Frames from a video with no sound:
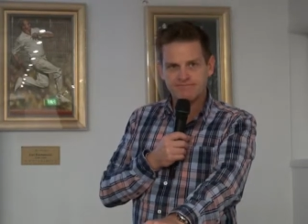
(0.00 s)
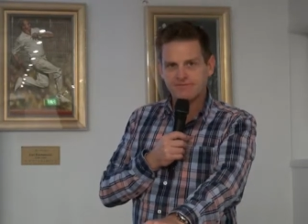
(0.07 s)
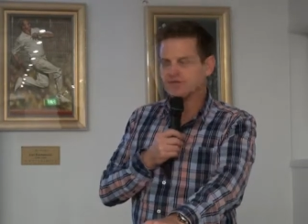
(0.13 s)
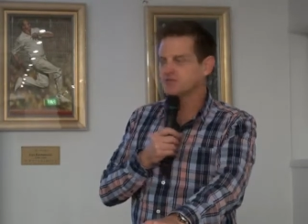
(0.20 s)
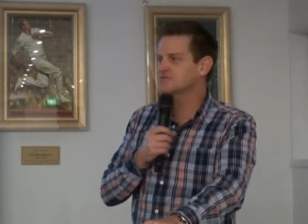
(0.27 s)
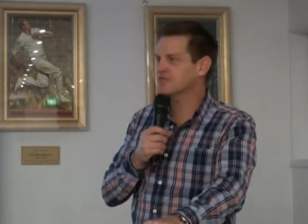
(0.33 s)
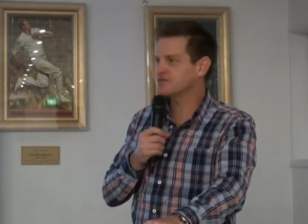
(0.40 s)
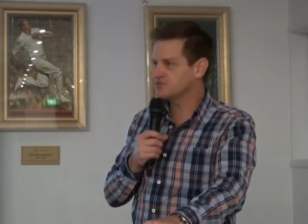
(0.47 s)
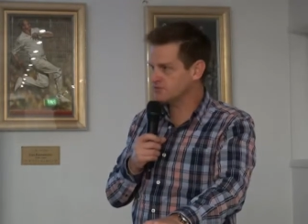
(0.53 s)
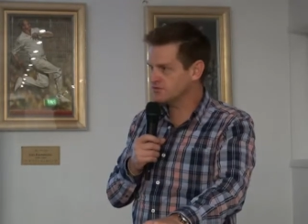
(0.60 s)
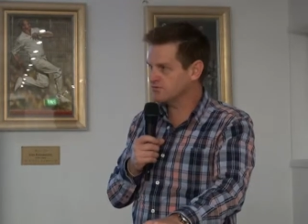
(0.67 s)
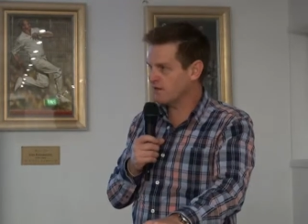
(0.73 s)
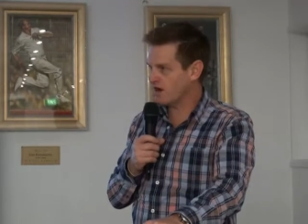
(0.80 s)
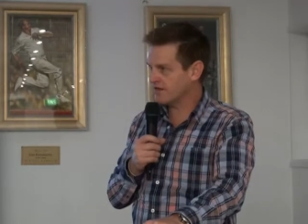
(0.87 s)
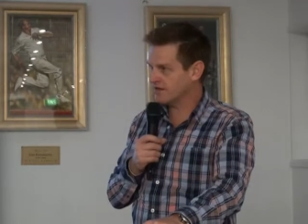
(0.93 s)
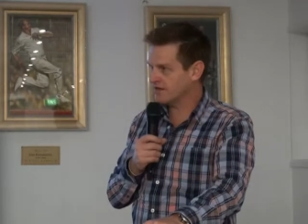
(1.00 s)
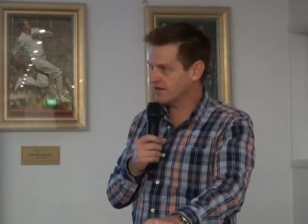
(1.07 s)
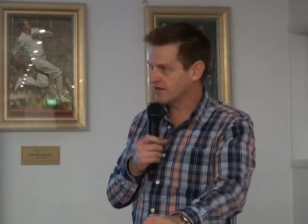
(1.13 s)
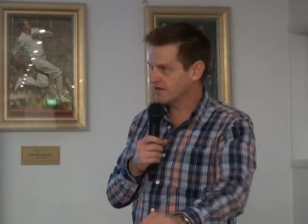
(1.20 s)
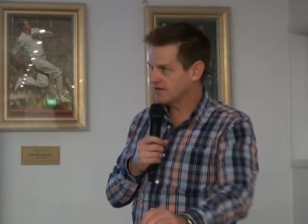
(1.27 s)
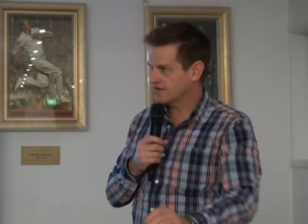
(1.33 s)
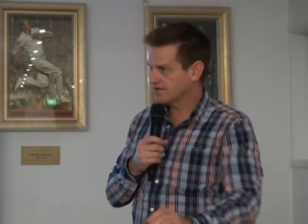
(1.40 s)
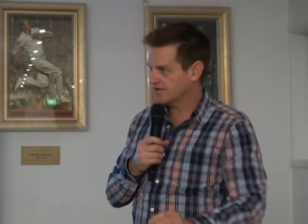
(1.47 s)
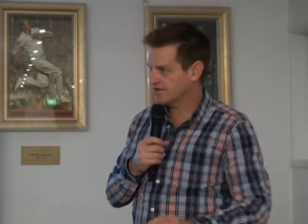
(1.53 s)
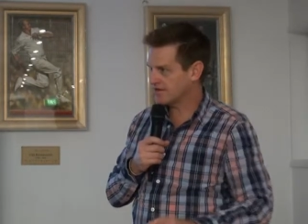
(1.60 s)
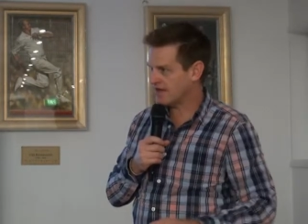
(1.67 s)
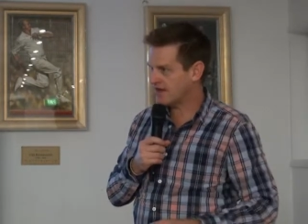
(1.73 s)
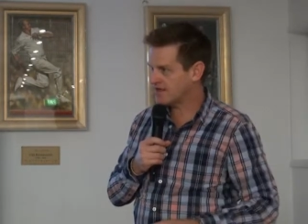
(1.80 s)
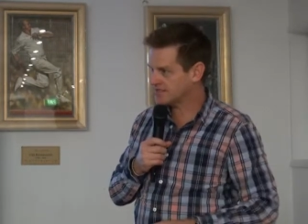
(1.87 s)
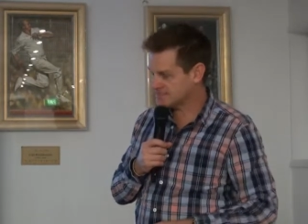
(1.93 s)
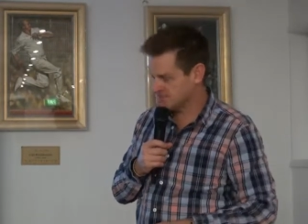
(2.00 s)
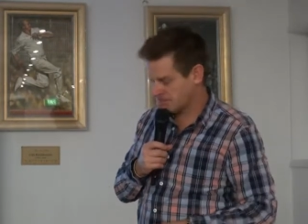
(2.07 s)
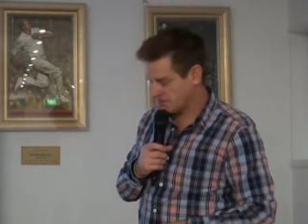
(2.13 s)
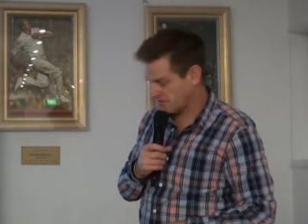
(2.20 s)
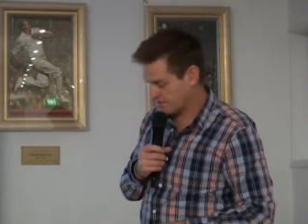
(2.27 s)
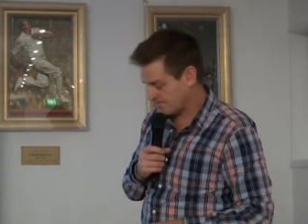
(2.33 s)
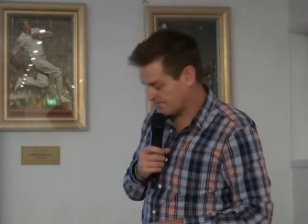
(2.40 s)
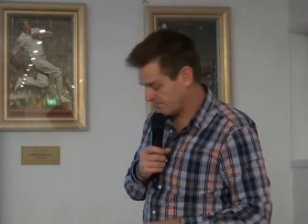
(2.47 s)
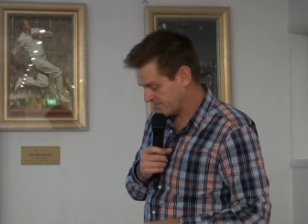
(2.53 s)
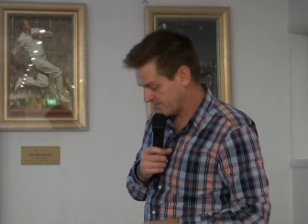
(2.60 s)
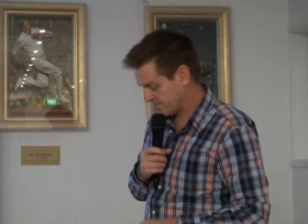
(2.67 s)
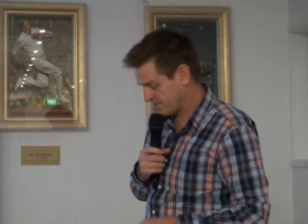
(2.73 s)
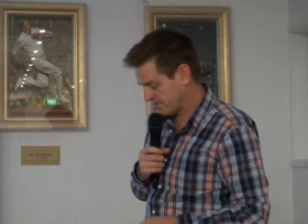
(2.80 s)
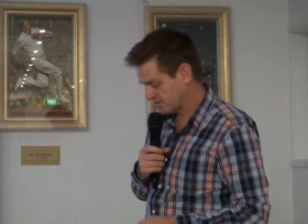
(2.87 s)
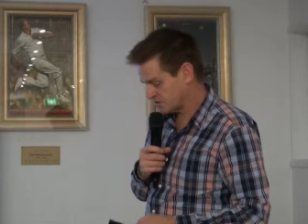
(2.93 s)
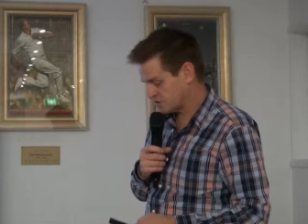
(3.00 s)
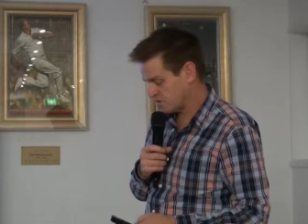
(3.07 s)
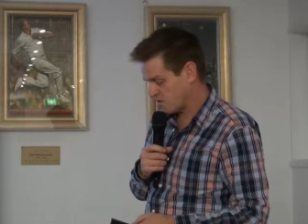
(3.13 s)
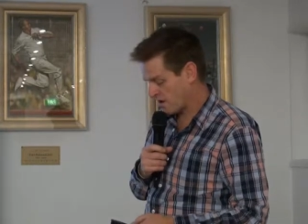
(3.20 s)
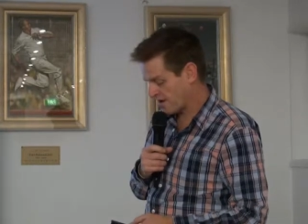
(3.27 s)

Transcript: Because they do worry. You can't tell them not to